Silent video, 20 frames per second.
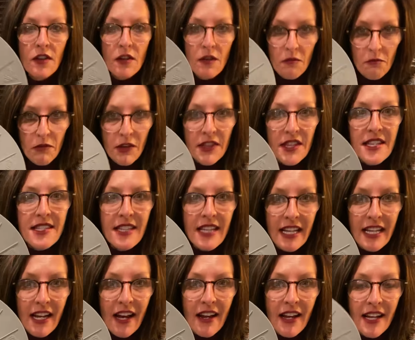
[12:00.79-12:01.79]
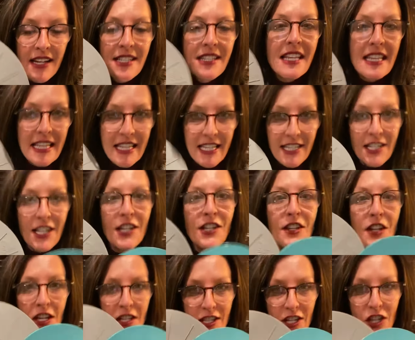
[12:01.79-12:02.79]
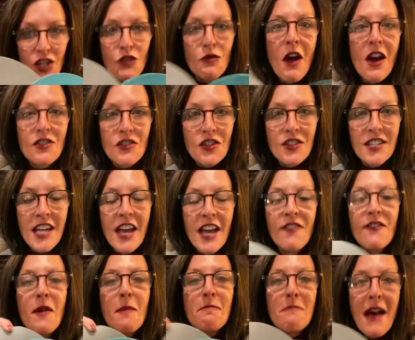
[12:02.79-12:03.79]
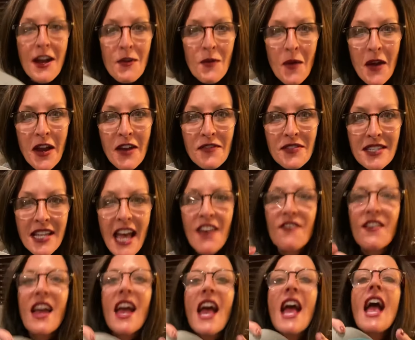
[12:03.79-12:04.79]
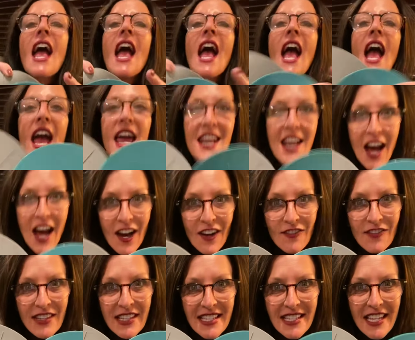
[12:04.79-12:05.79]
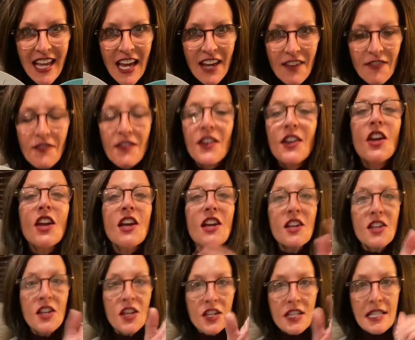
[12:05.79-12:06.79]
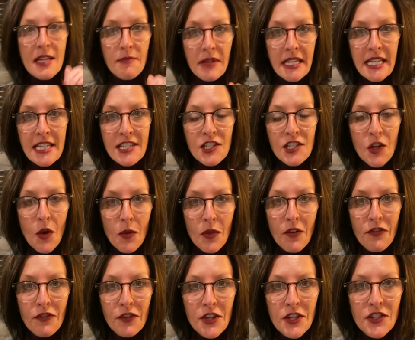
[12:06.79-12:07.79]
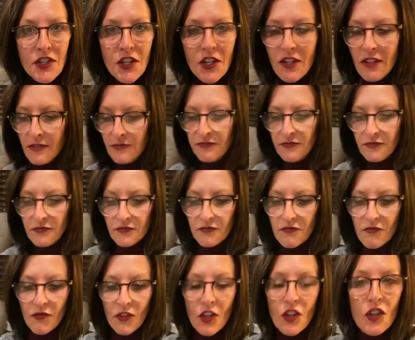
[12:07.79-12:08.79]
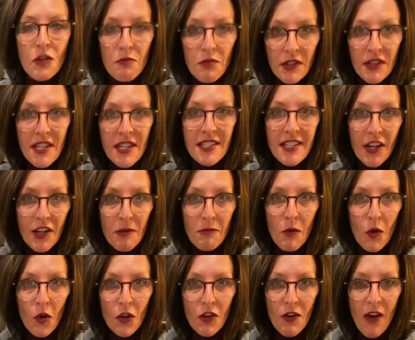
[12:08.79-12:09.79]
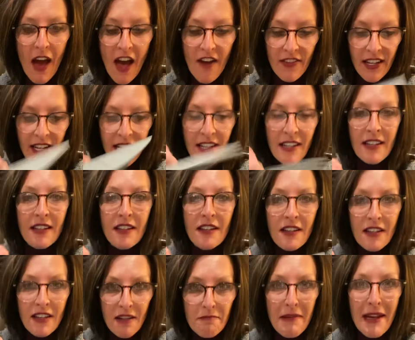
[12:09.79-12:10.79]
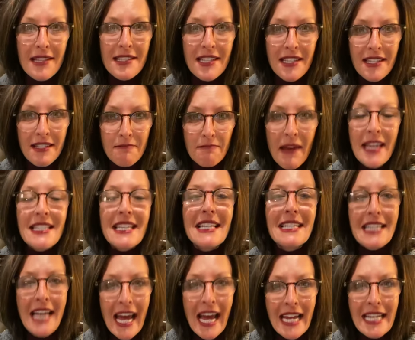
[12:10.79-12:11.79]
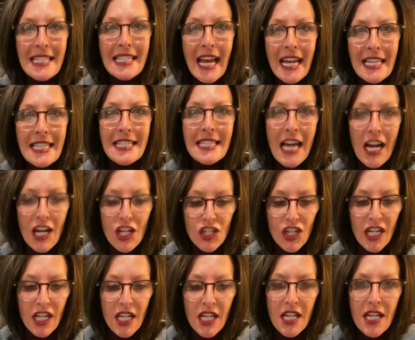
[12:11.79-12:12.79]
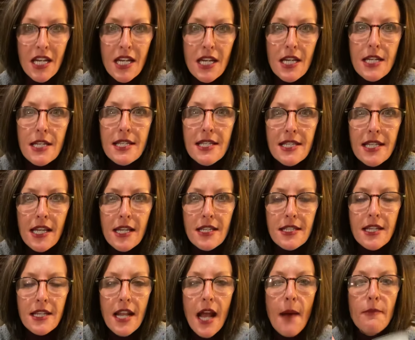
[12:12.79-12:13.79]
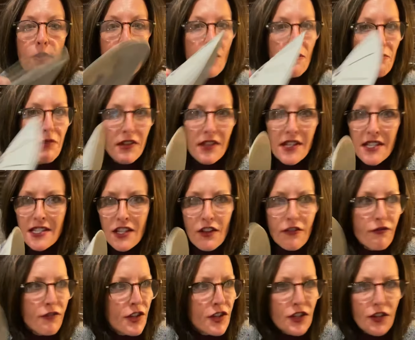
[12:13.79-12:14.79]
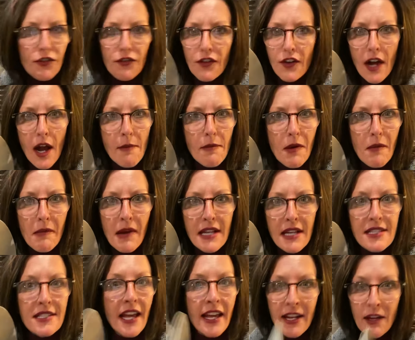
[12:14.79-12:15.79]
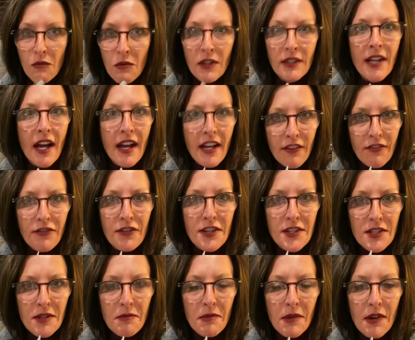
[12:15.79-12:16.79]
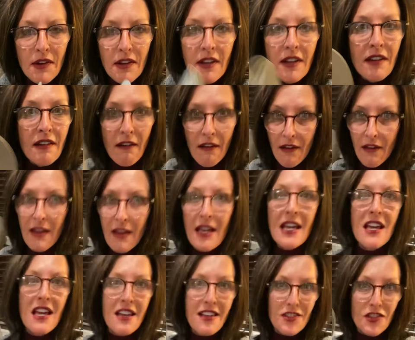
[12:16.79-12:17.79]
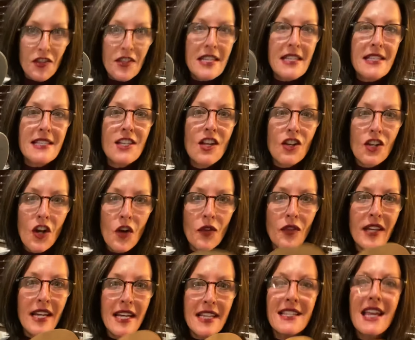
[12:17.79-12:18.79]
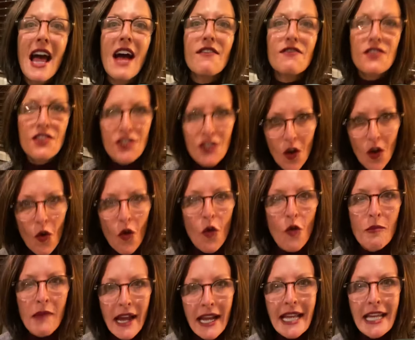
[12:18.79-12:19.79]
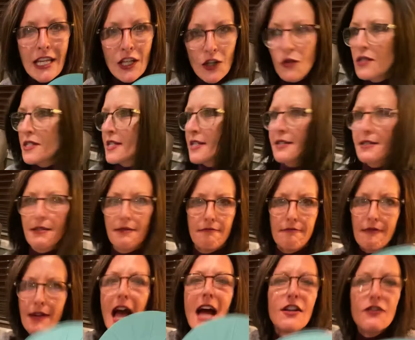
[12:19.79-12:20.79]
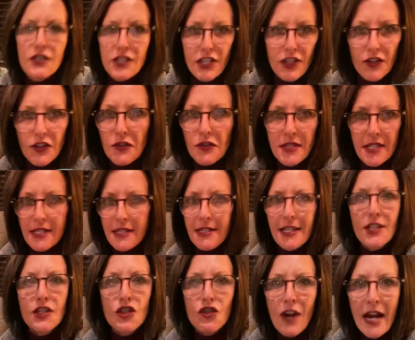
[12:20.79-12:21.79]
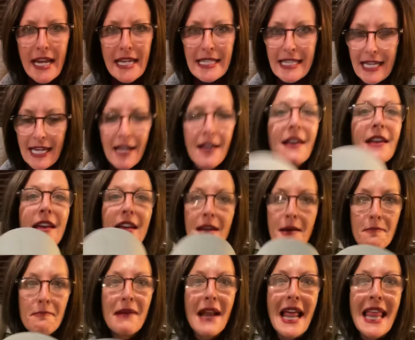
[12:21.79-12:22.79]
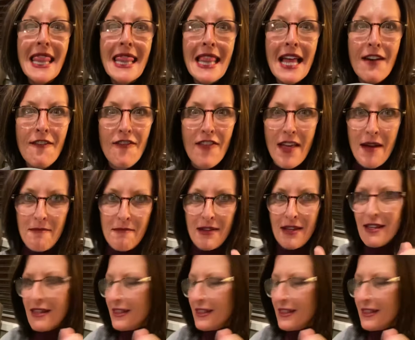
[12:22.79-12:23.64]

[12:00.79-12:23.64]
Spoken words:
put this lid on it. This can dishwasher safe, microwave safe, and oven safe. Something needs to go in the freezer. You put this on your bowl you have it in, makes a tight suction, seals it up. You can put this in the freezer for a couple months and it will not get freezer burn. So these silicone lids have so many uses, hundreds of uses. It's crazy, but I love them,